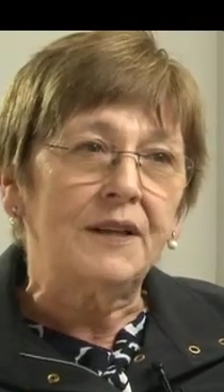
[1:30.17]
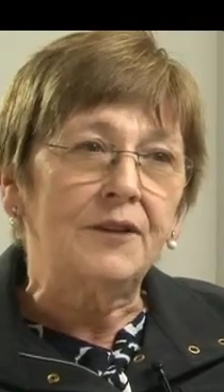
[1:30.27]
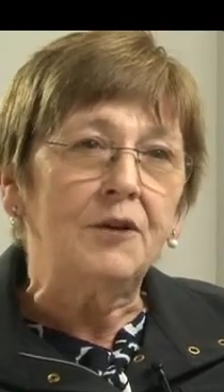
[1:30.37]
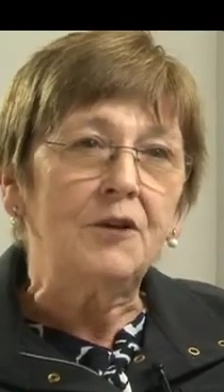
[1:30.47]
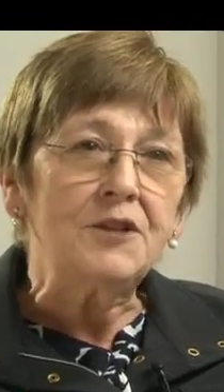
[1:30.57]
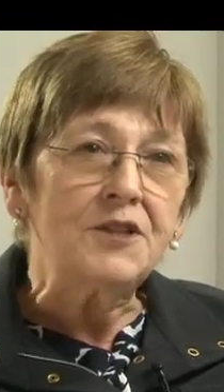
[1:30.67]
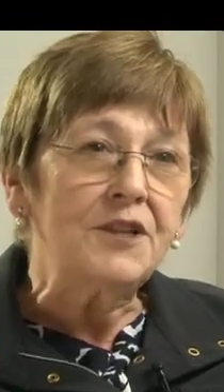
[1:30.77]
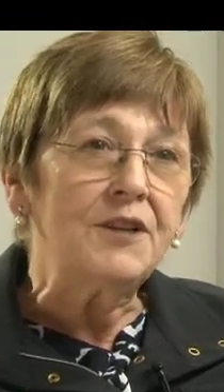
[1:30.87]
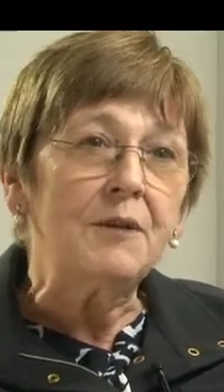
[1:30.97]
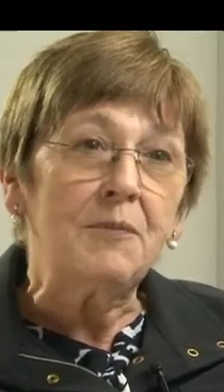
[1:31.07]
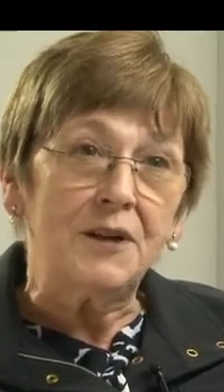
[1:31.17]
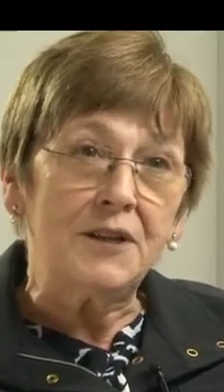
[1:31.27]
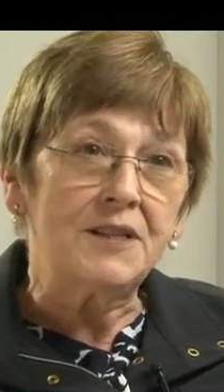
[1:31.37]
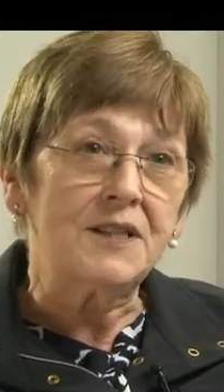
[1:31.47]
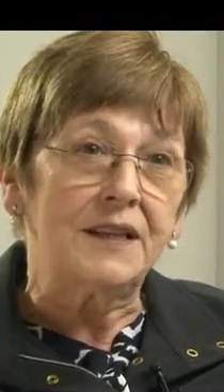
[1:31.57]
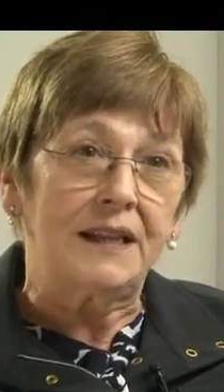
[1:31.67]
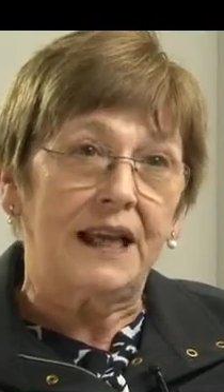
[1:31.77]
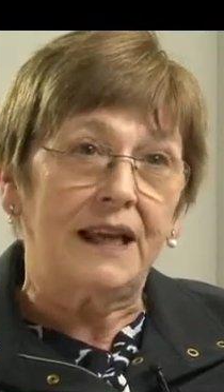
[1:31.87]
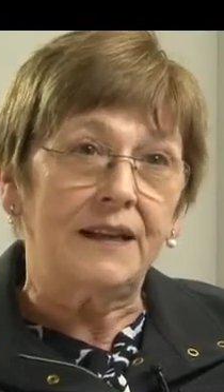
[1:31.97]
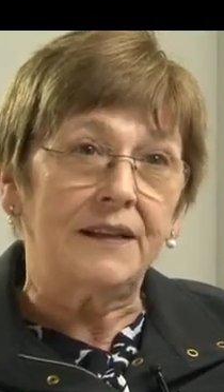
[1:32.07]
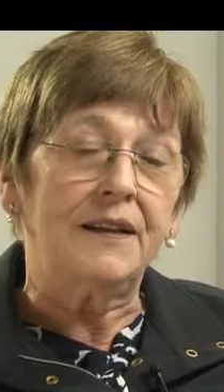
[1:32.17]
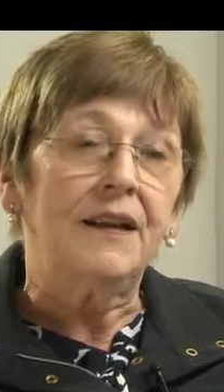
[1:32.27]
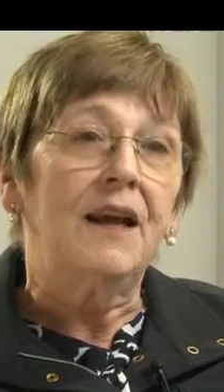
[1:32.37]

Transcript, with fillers: an ordinary person again